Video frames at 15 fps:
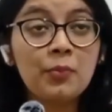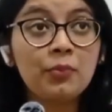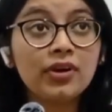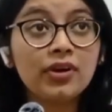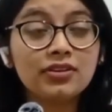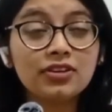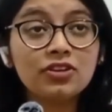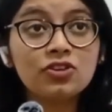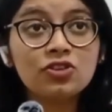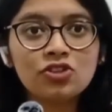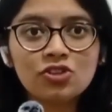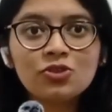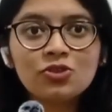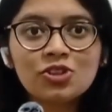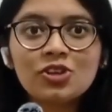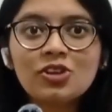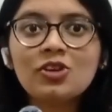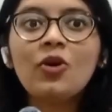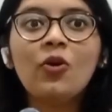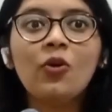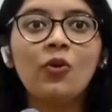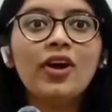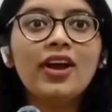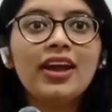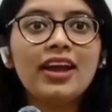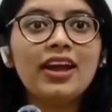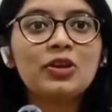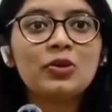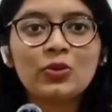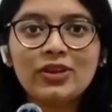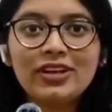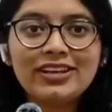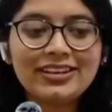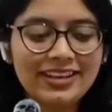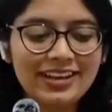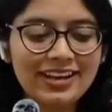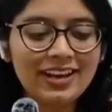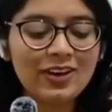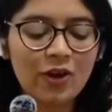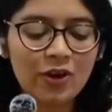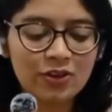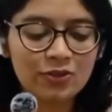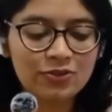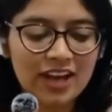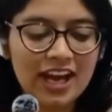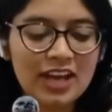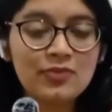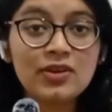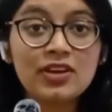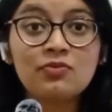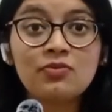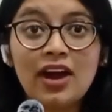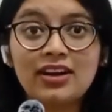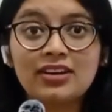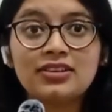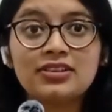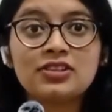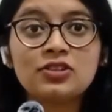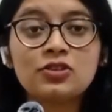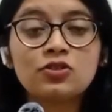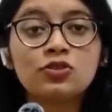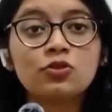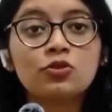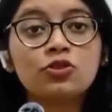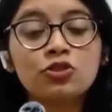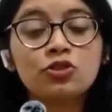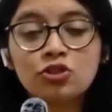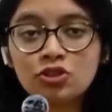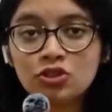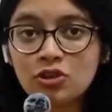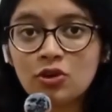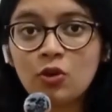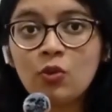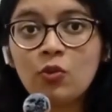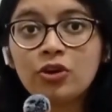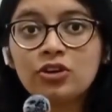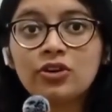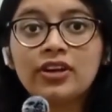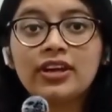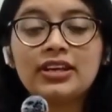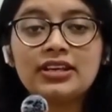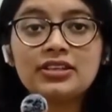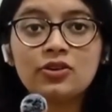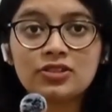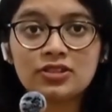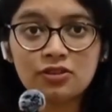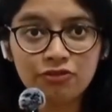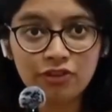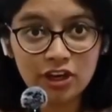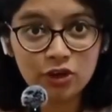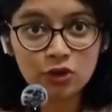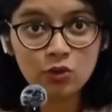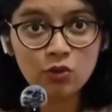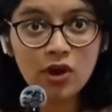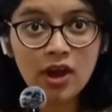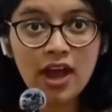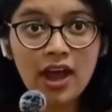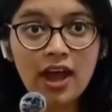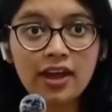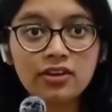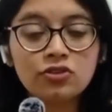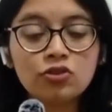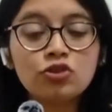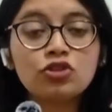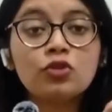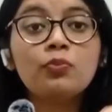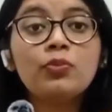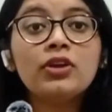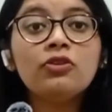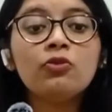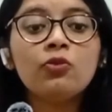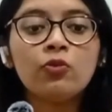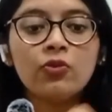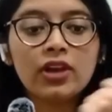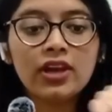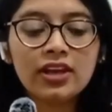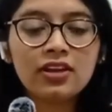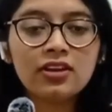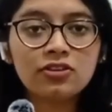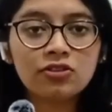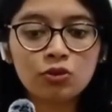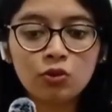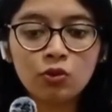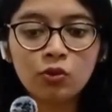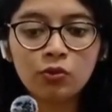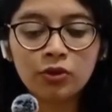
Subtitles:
but you should know it will take a lot of time and practice. So you should know what you're getting yourself into, and you should be willing to